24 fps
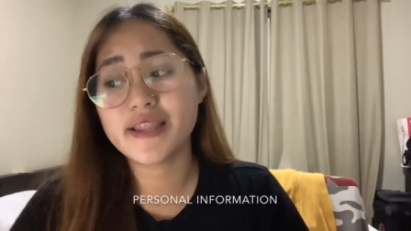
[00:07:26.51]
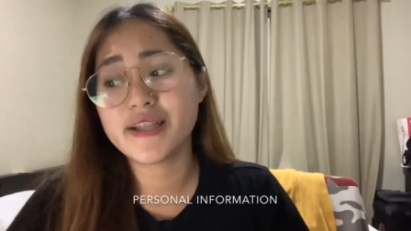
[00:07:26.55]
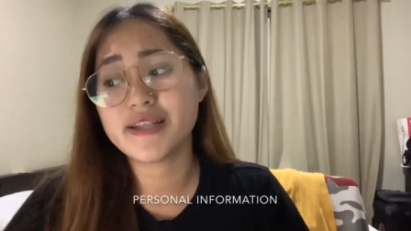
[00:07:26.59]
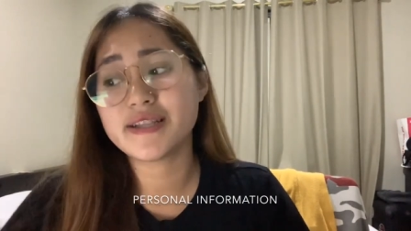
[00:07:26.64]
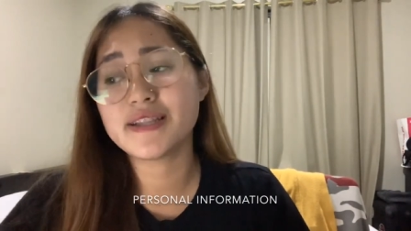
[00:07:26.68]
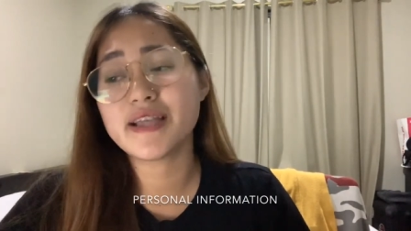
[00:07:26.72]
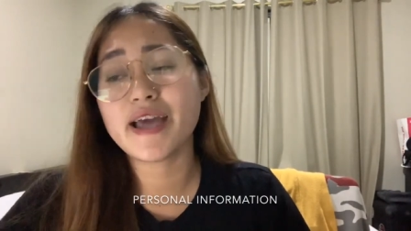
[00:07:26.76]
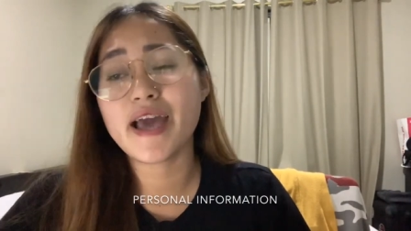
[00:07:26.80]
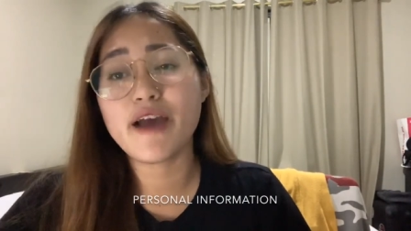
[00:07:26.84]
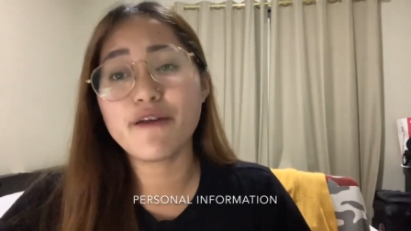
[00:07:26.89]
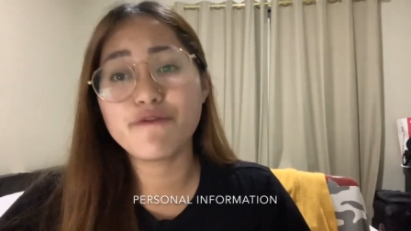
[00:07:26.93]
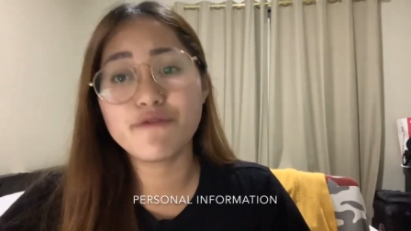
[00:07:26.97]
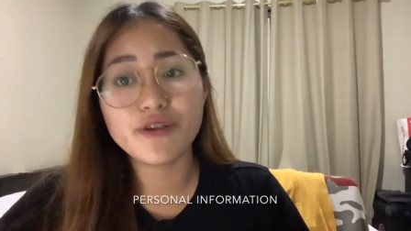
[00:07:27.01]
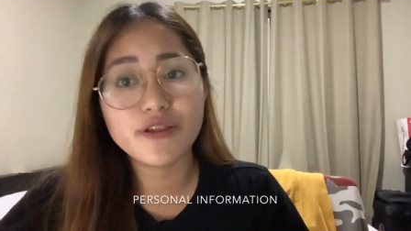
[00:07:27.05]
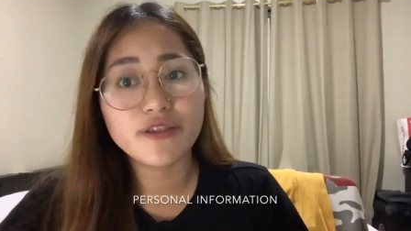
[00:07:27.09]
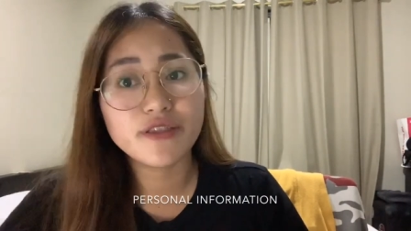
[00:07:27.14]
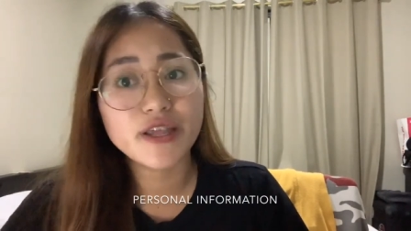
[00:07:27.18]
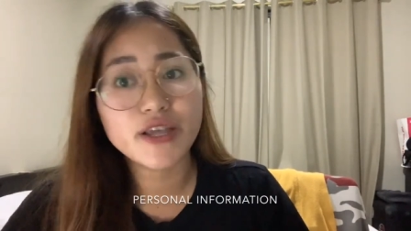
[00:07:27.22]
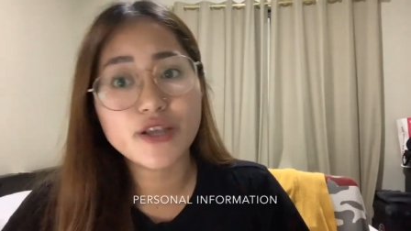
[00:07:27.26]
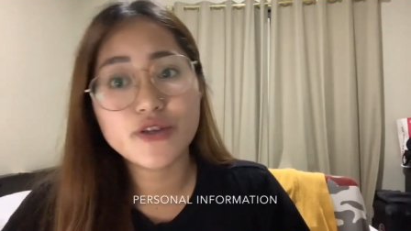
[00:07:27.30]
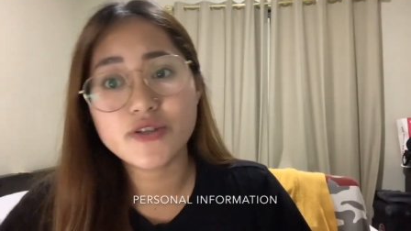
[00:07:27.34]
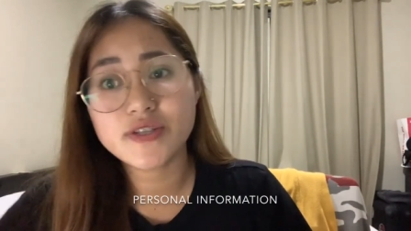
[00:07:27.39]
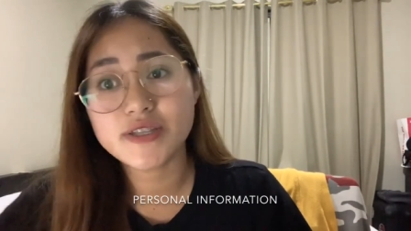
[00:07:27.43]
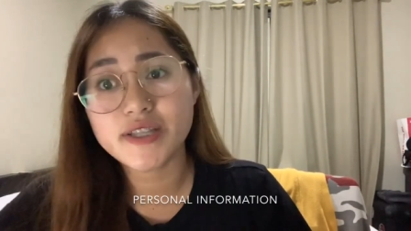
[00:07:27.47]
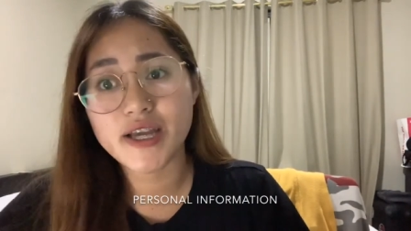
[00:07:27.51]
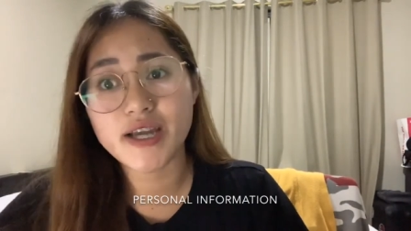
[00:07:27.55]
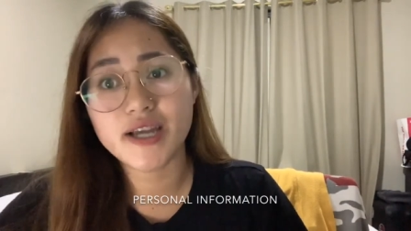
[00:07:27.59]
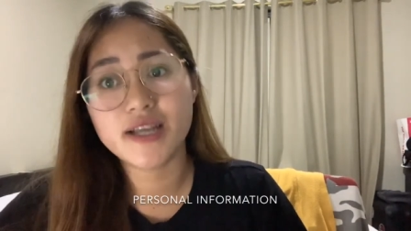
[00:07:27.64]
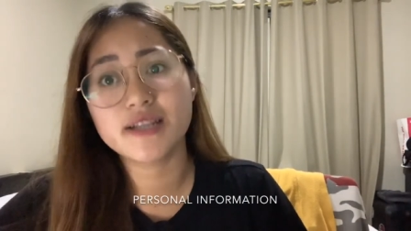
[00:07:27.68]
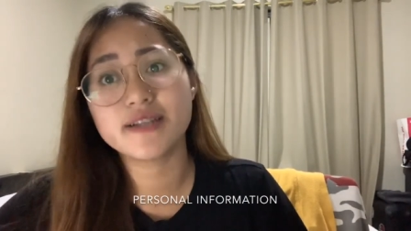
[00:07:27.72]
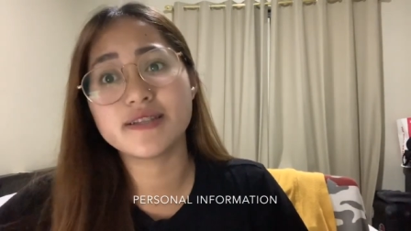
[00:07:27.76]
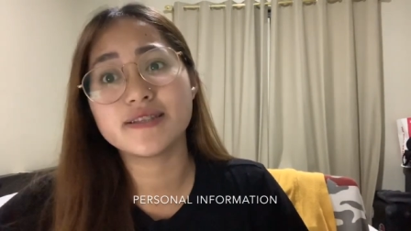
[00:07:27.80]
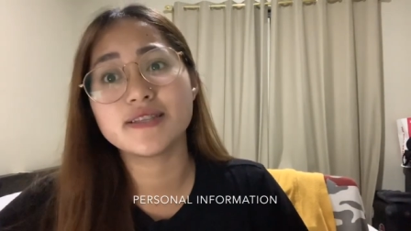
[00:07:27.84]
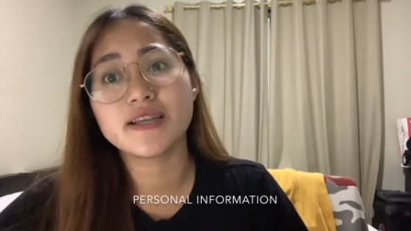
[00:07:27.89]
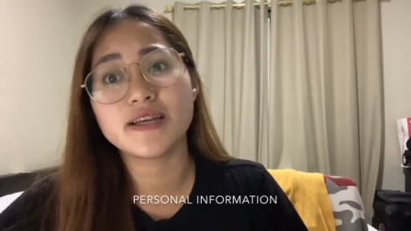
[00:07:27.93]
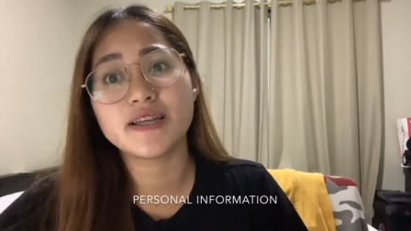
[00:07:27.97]
that everything you state in
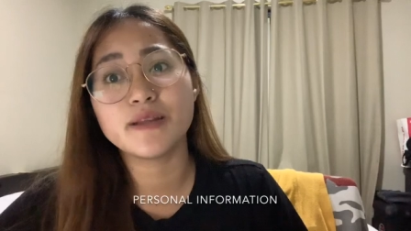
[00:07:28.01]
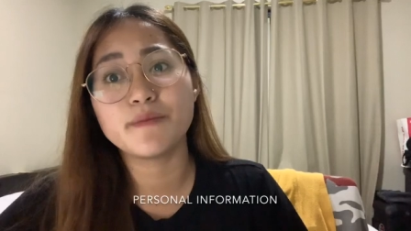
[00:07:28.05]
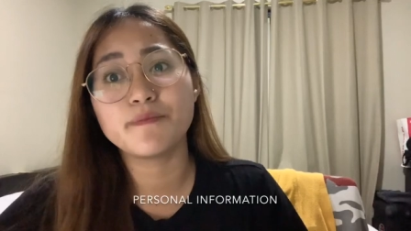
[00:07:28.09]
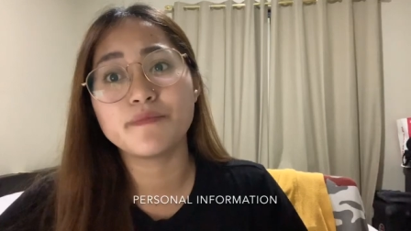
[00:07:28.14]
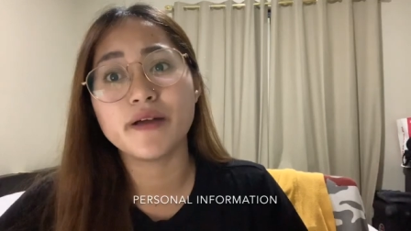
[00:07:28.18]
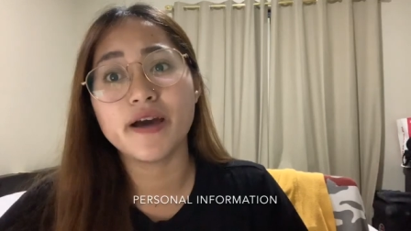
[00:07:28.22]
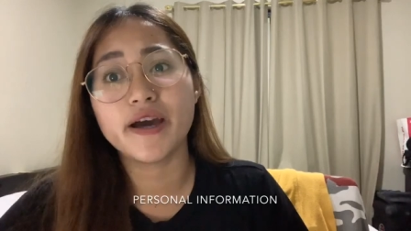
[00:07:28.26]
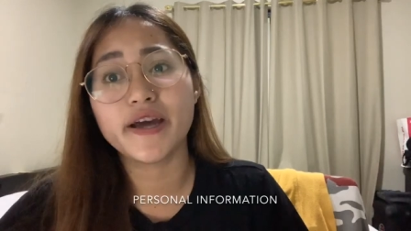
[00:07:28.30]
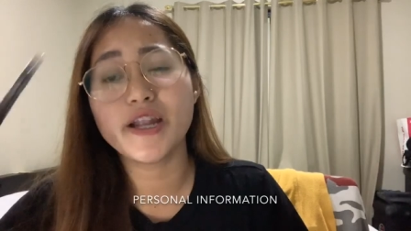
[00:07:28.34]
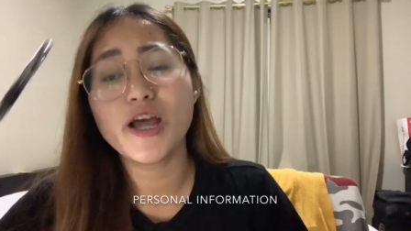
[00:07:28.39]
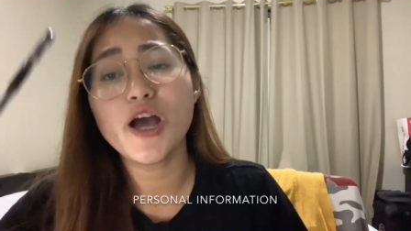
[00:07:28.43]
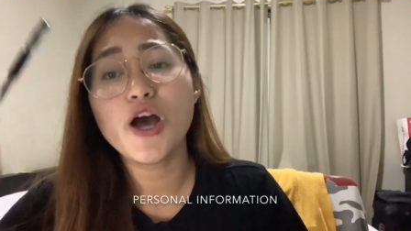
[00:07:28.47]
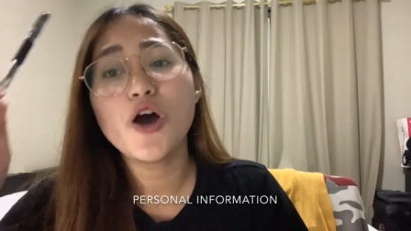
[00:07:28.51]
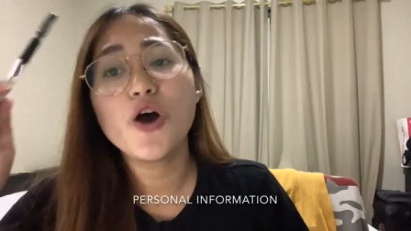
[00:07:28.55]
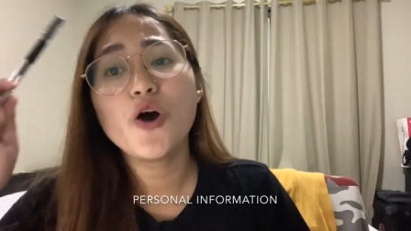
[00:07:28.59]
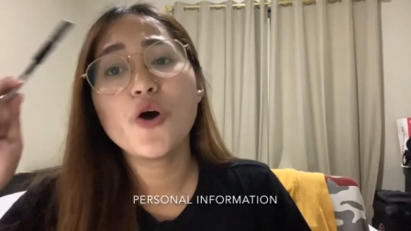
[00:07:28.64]
the study plan